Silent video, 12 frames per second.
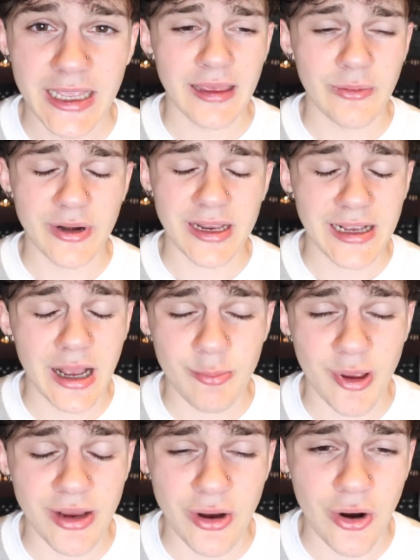that when I got in
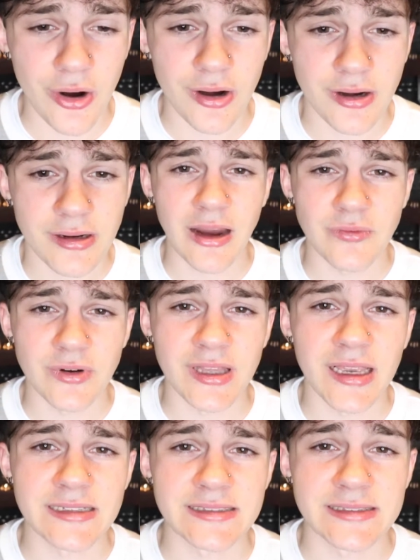my car, I
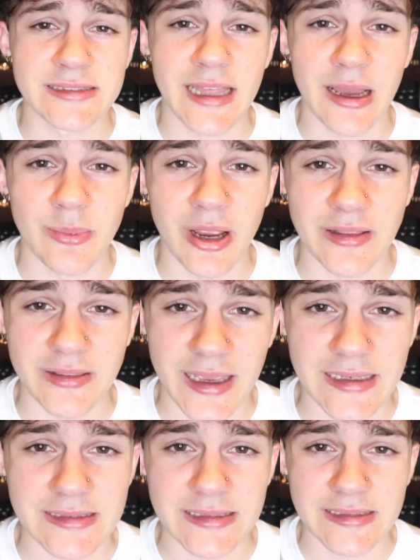realized that my
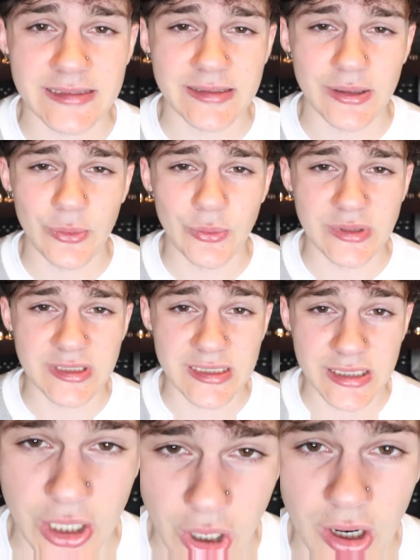license was
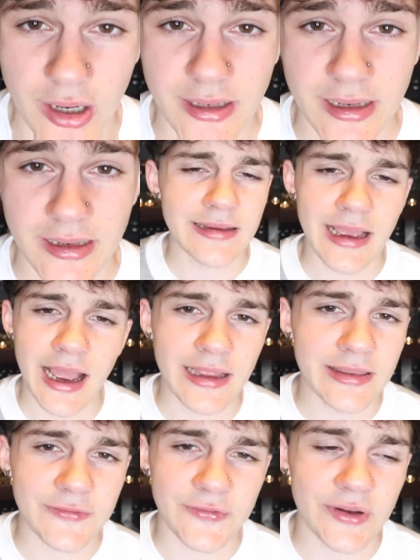gone. The guy
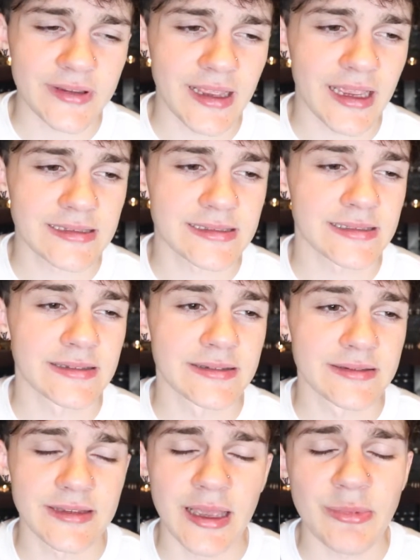at the front desk
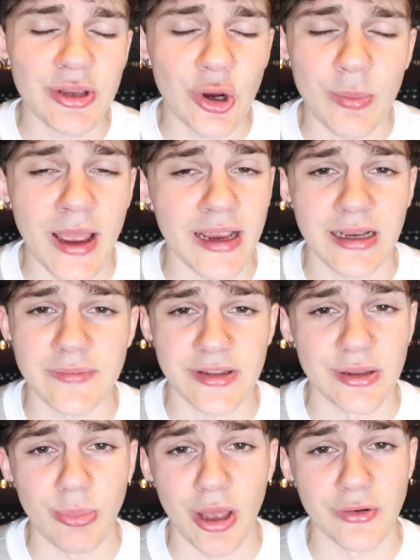let me go back up to
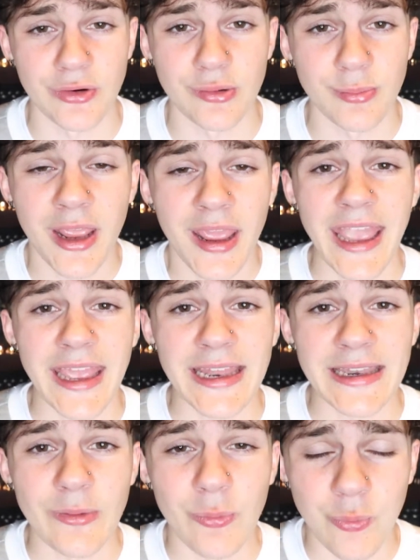the bedroom,
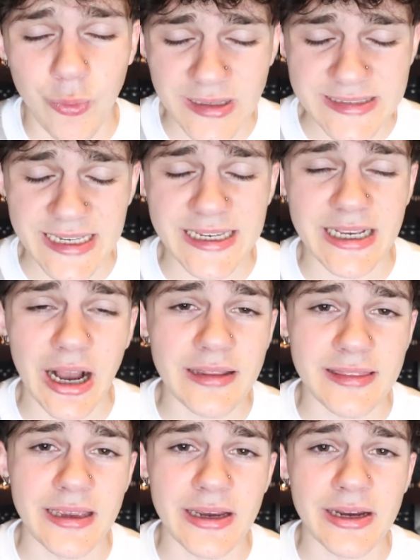and once I
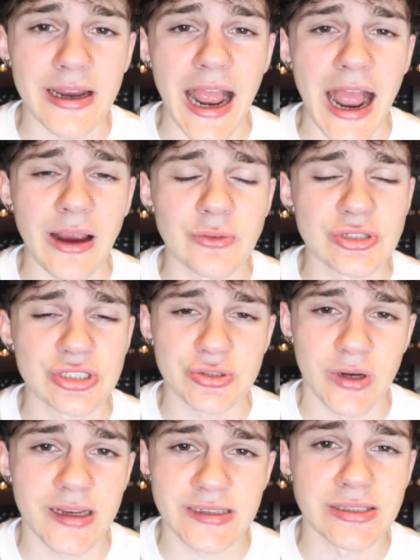got there, I was
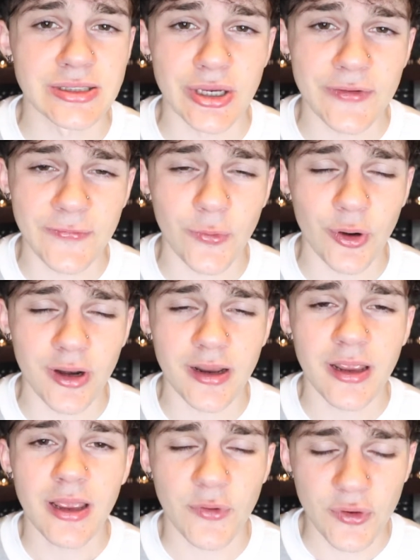trying to look for
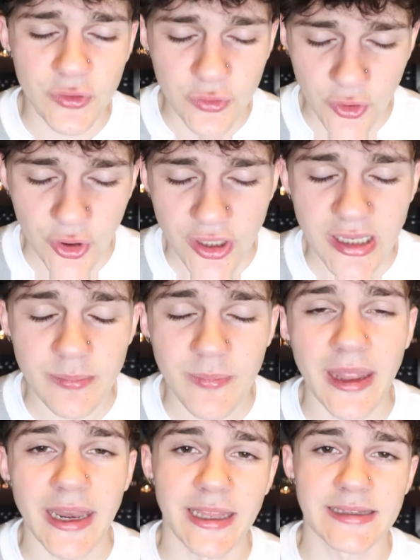it for 30
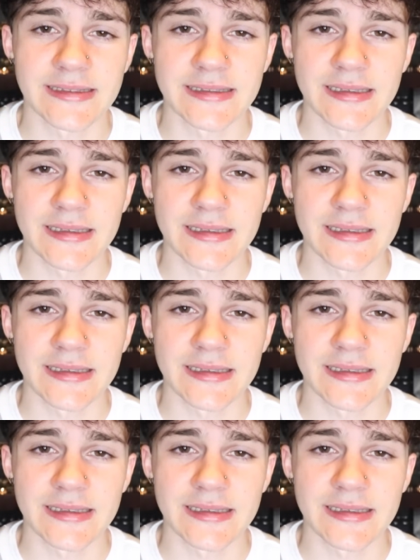minutes.